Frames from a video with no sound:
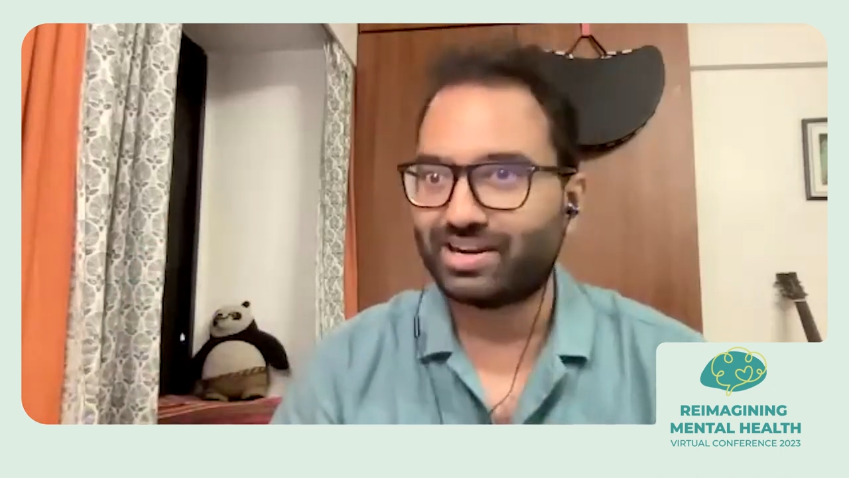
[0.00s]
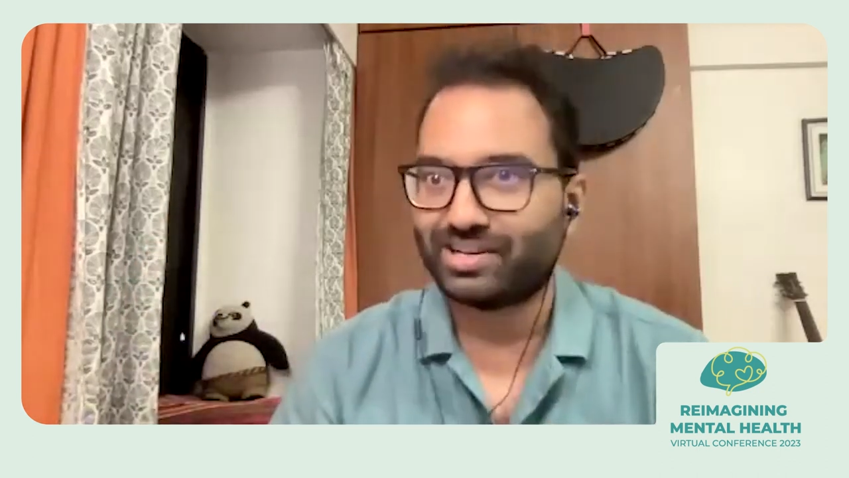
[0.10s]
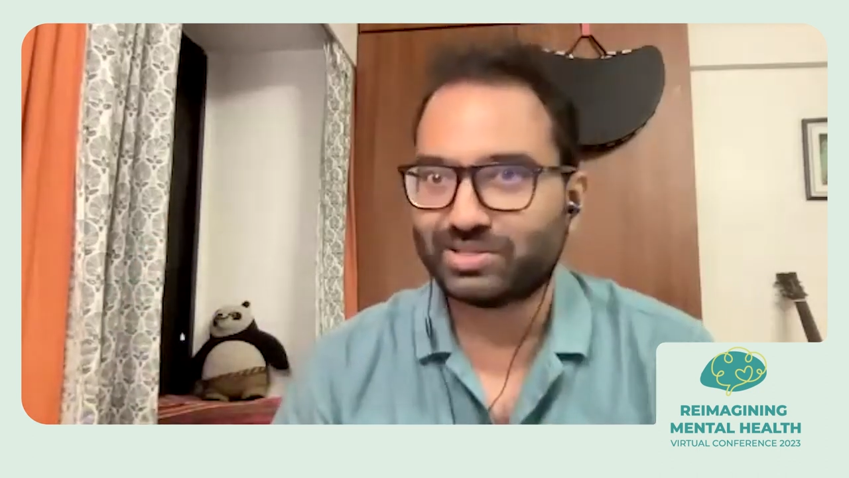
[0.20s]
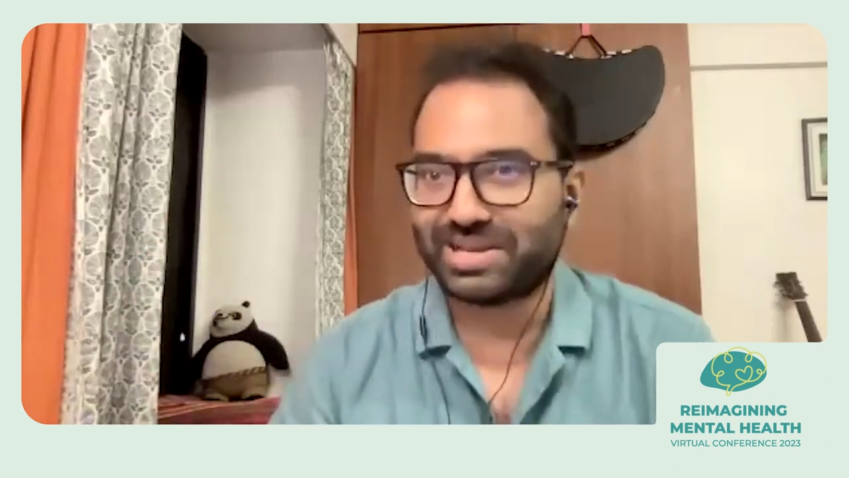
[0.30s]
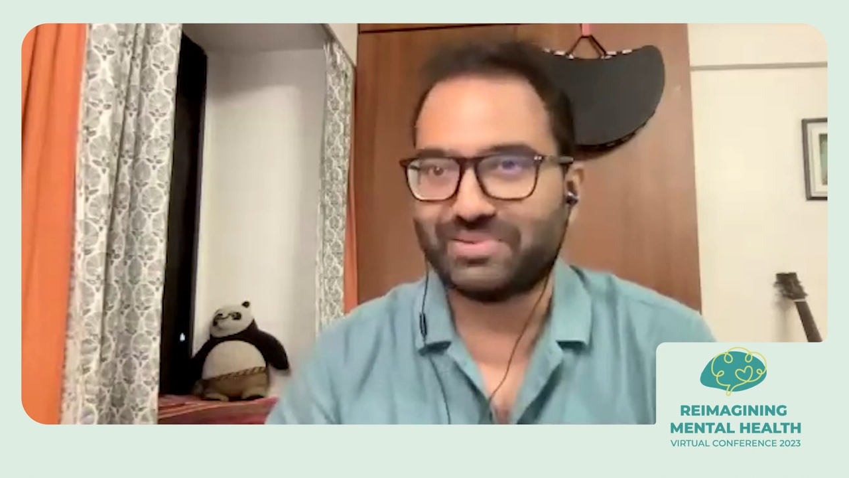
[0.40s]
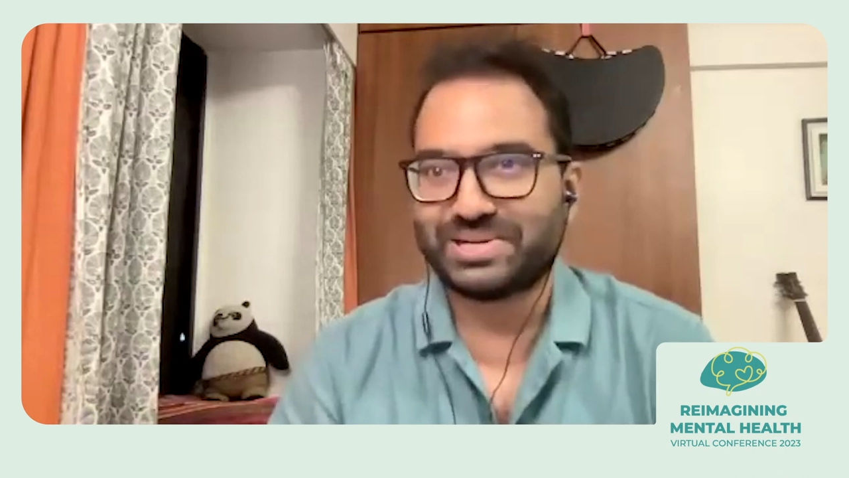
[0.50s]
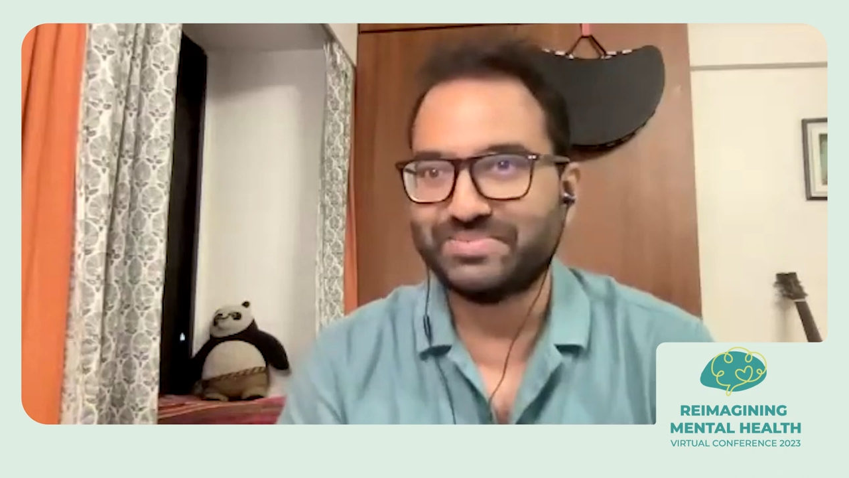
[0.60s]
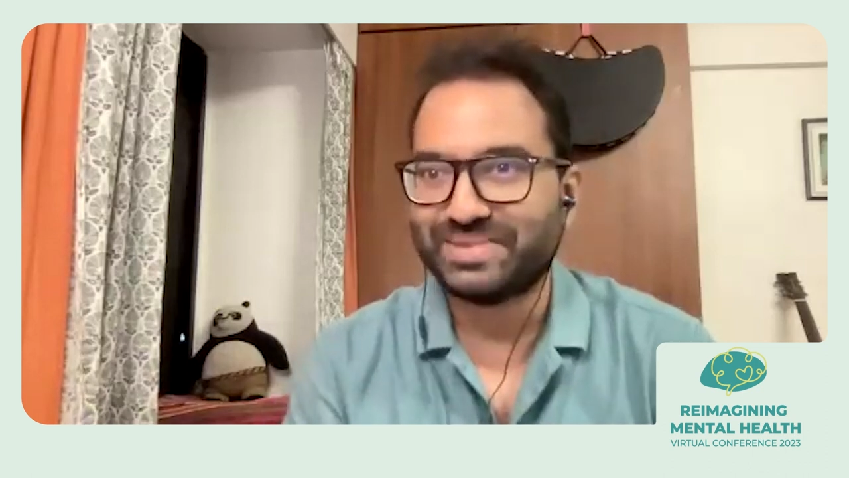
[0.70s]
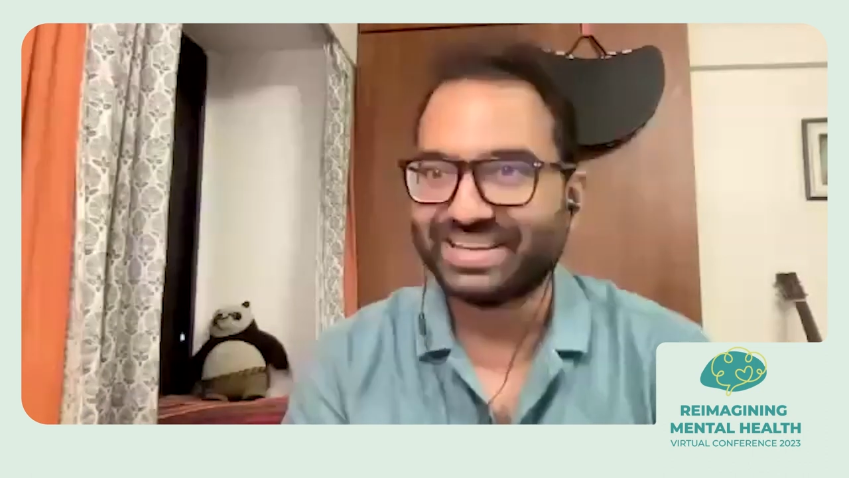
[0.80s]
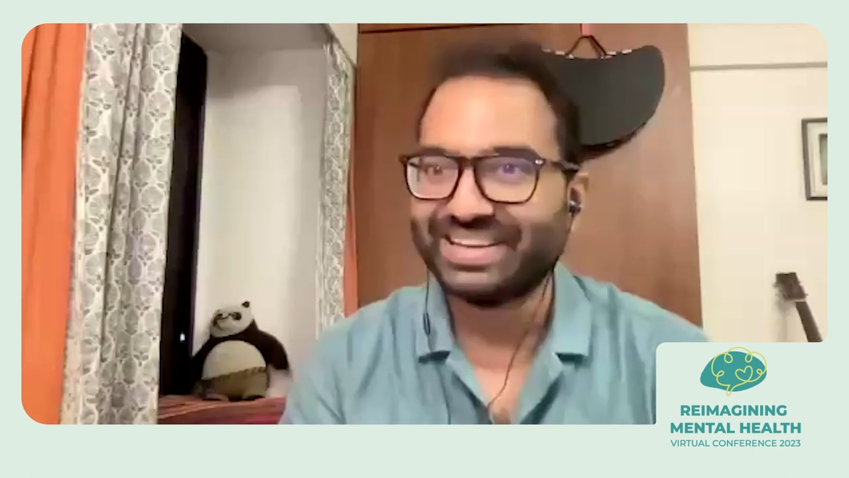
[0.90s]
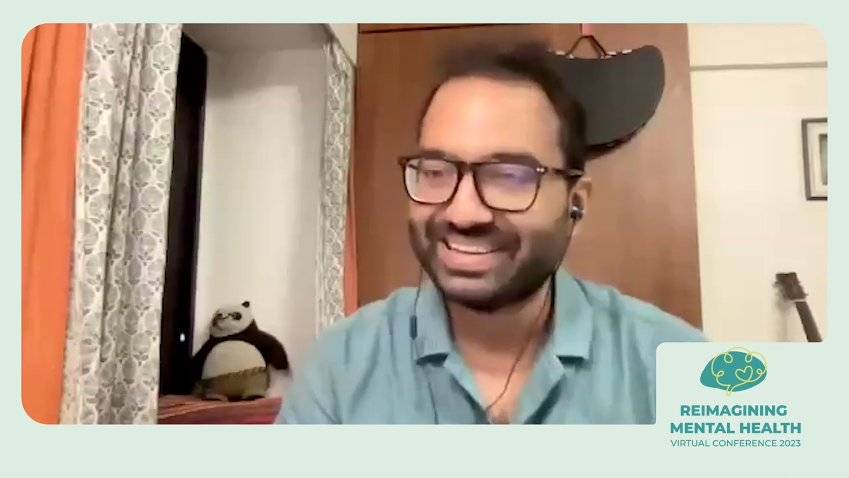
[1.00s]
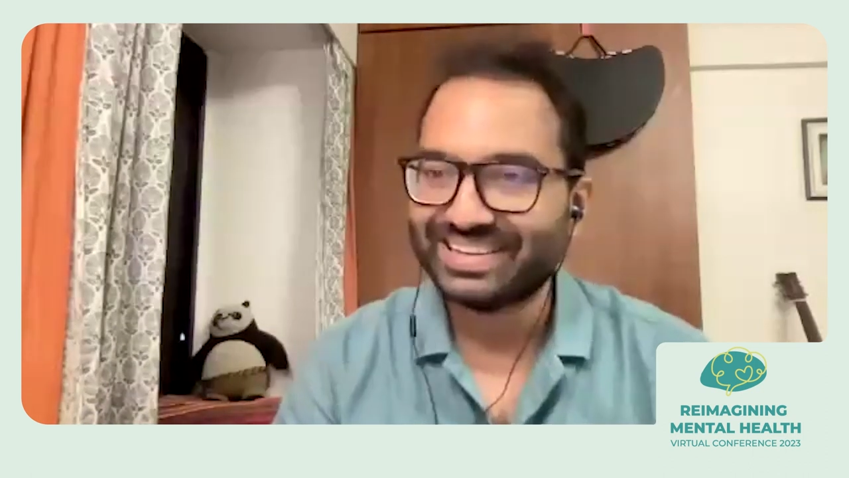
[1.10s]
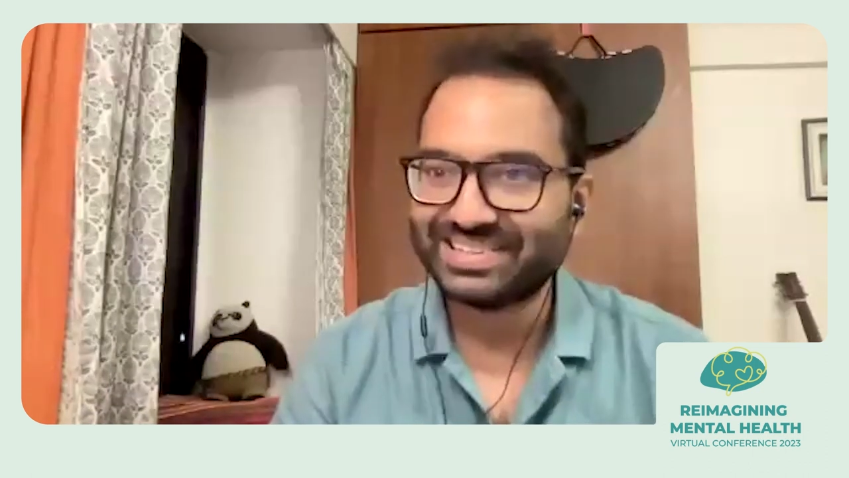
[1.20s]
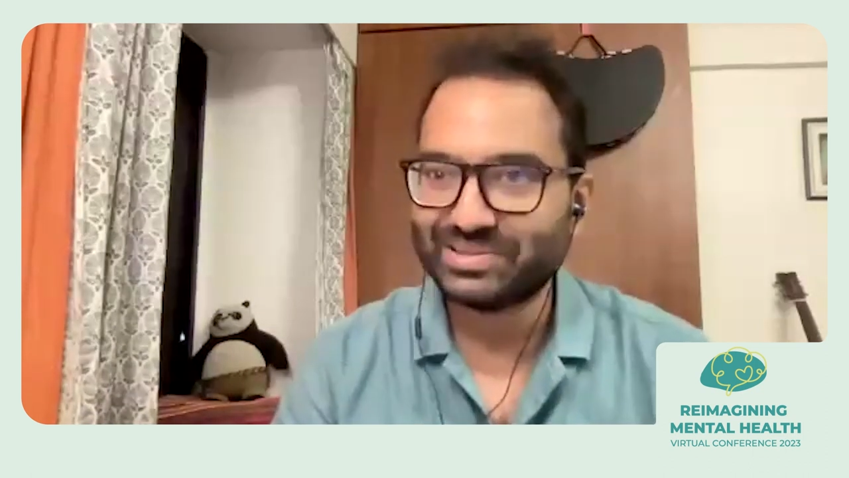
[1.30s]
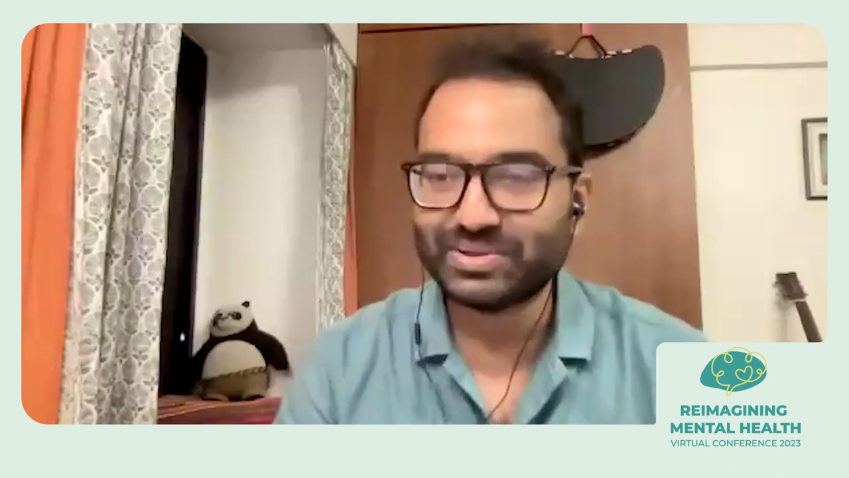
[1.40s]
Otherwise I wouldn't be
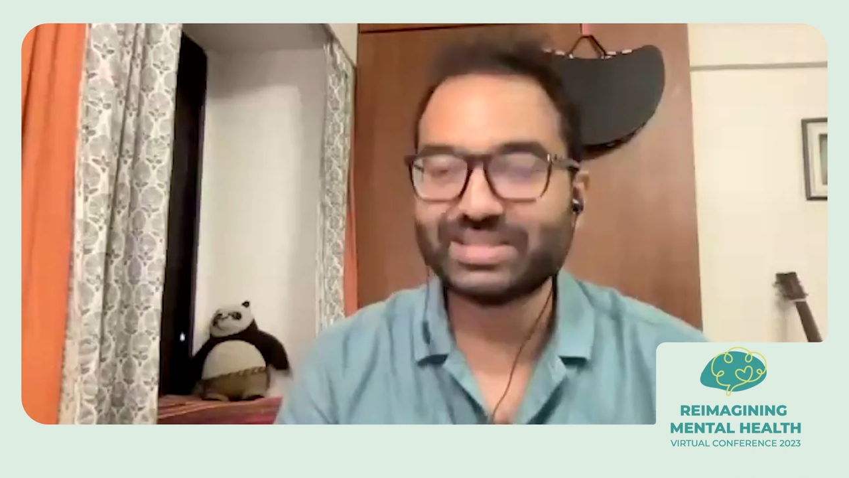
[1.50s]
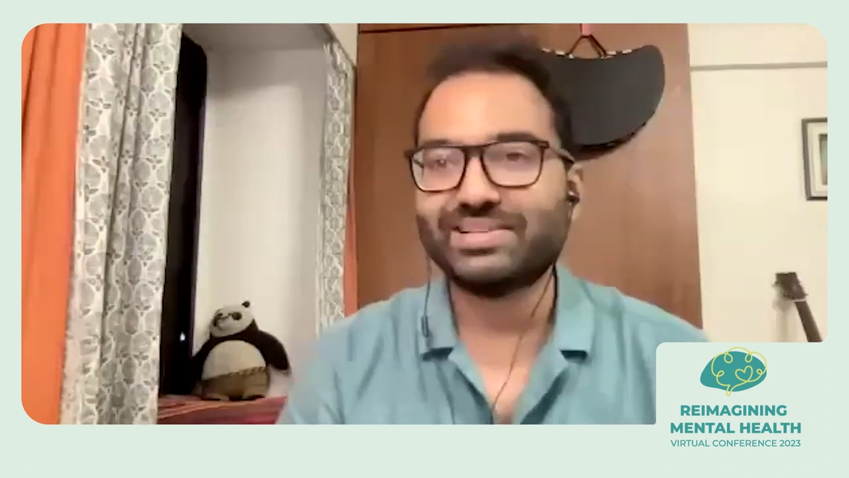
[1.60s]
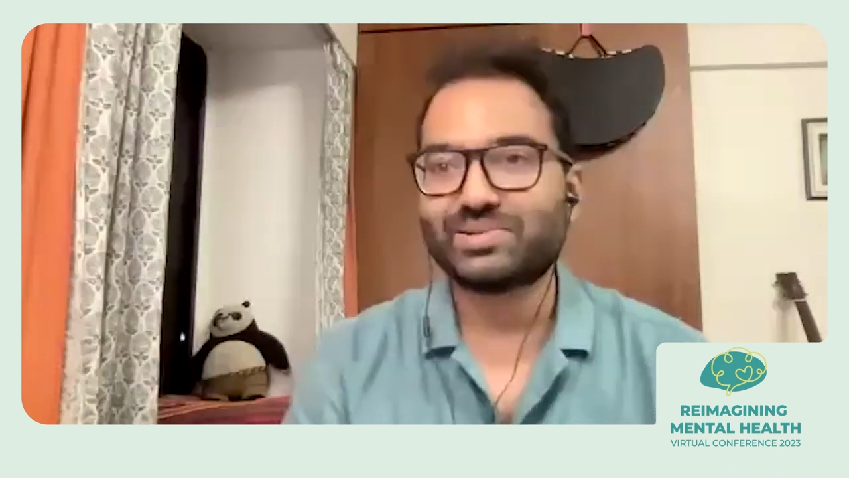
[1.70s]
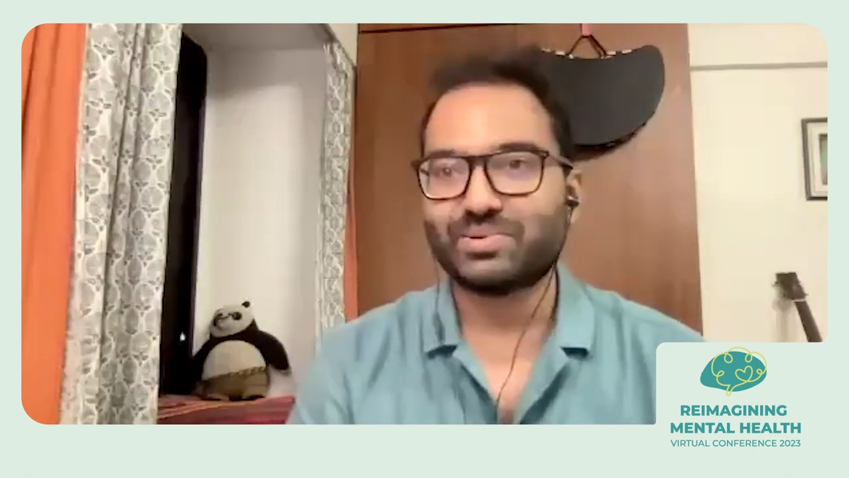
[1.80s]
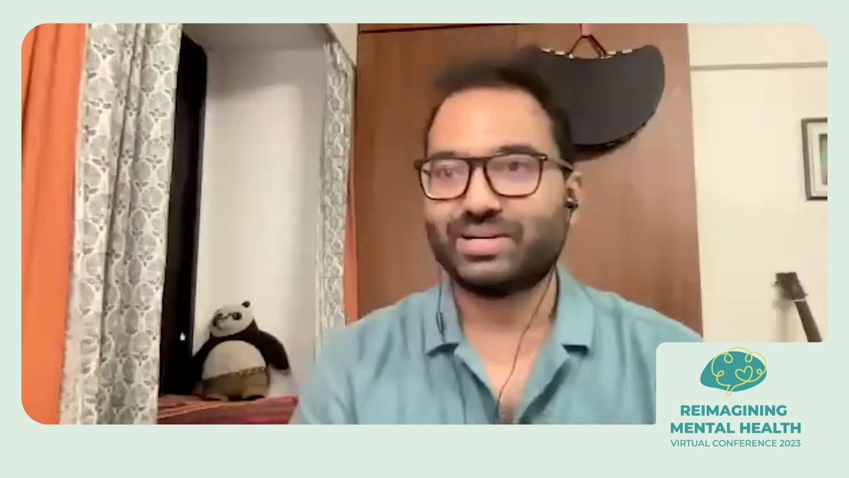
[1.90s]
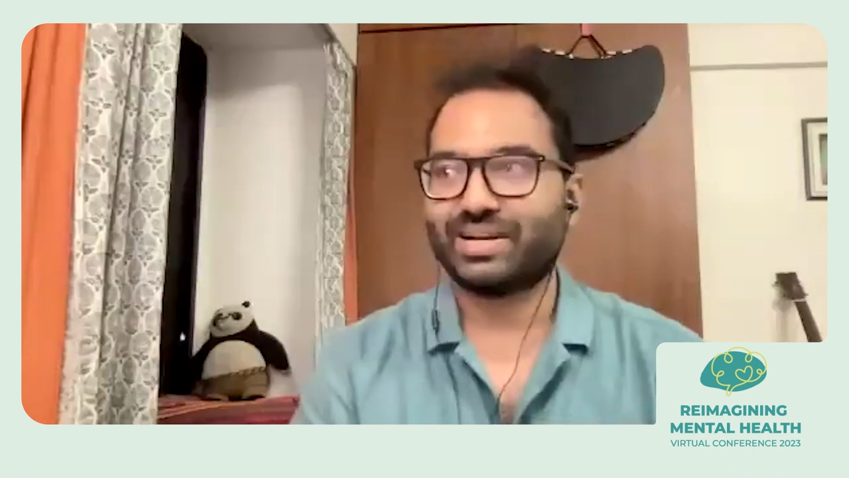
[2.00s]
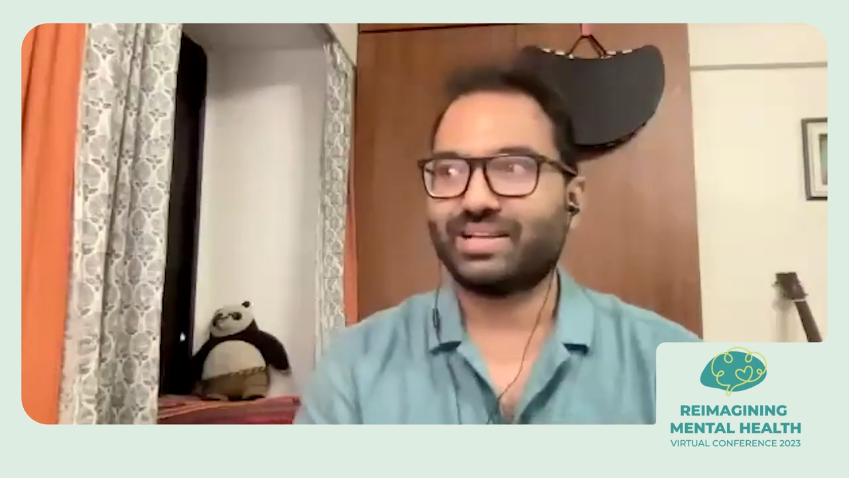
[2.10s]
doing this work.